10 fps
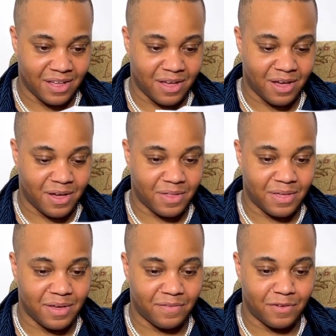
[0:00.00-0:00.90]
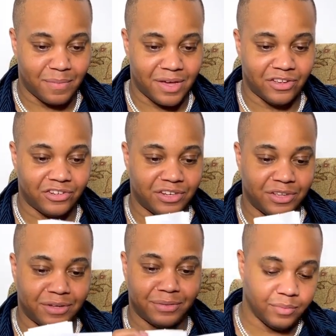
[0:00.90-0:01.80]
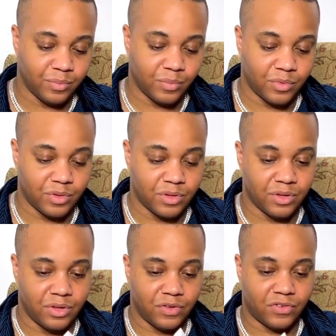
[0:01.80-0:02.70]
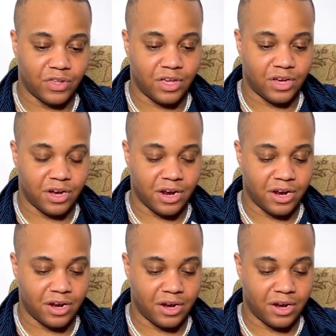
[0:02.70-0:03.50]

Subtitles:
All the information is here.